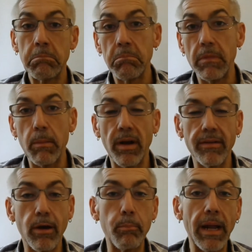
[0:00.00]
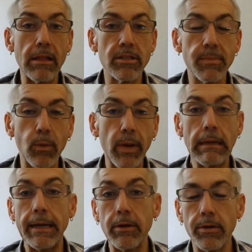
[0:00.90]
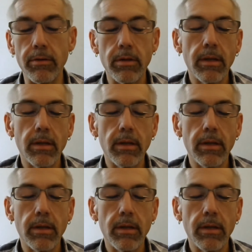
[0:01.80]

That might have helped balance my weight, I don't know.